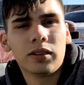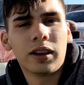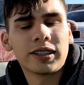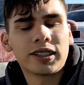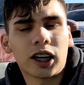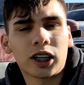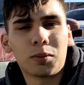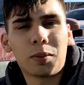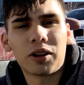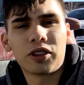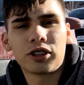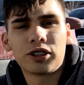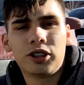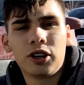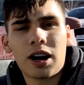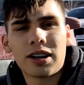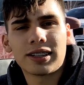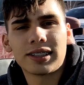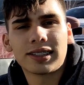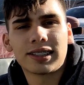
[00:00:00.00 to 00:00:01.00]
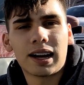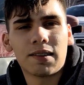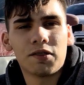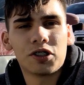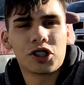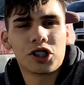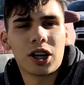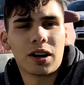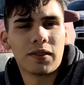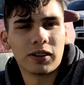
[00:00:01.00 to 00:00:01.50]
Let's talk about the
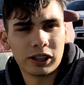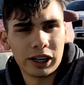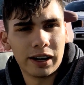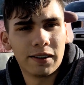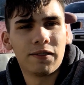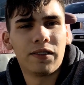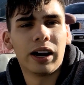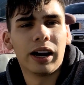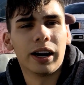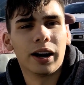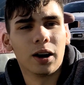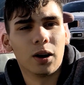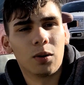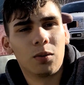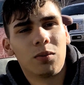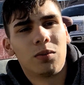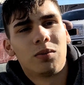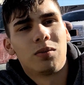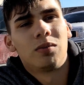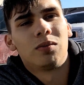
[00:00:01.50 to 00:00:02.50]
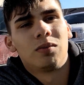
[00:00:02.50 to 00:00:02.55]
2007 Chevrolet Aveo.